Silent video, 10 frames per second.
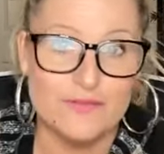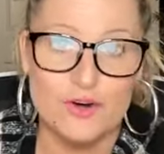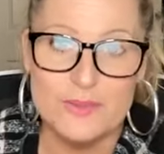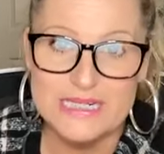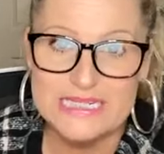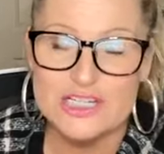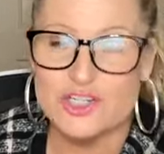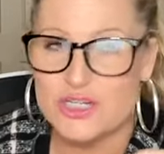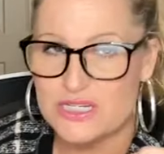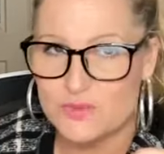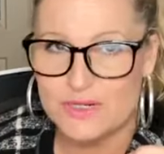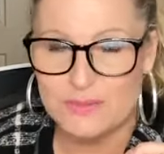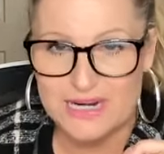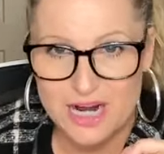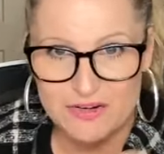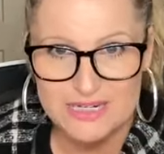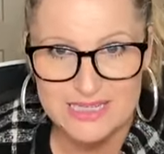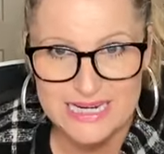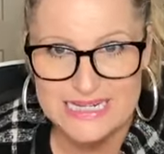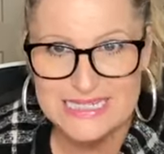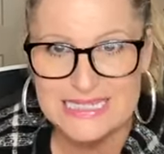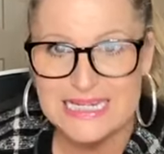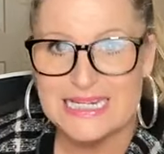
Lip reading: for a minute. She's one of my current clients.